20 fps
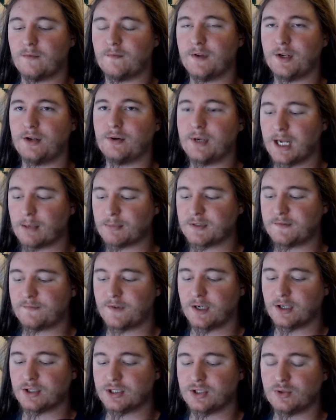video games
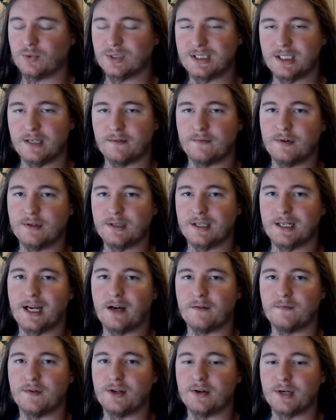function was different than how
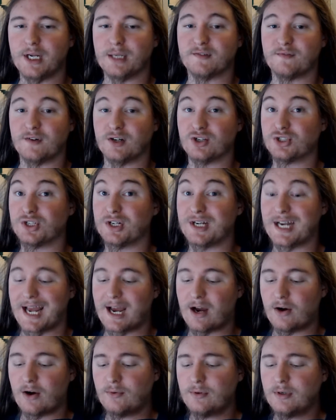video games function
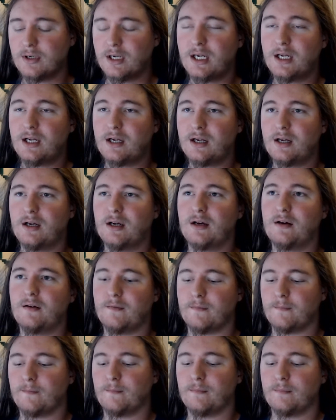now.
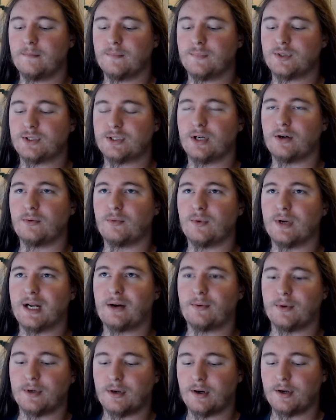So what I
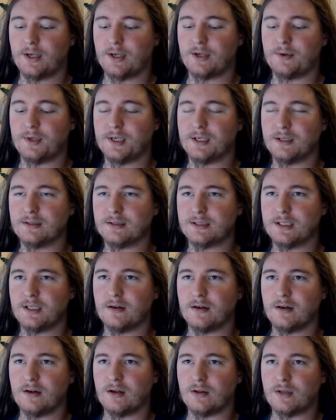would argue is
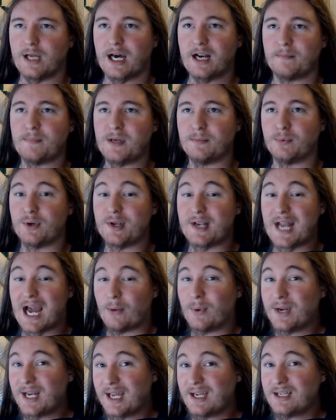a lot of people
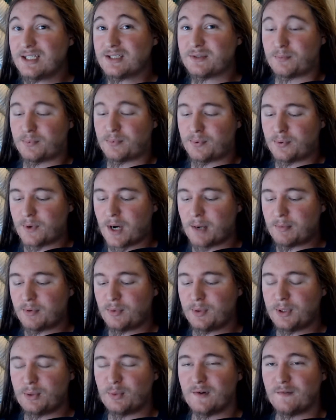nowadays
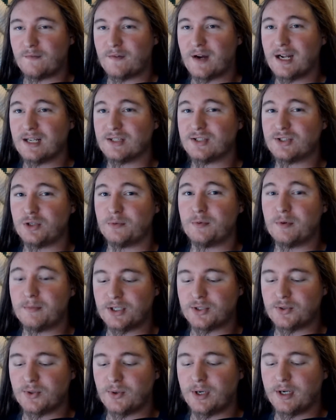probably would find Super
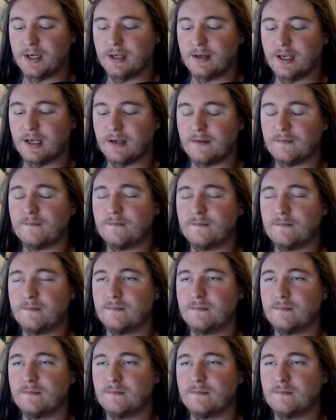Metroid and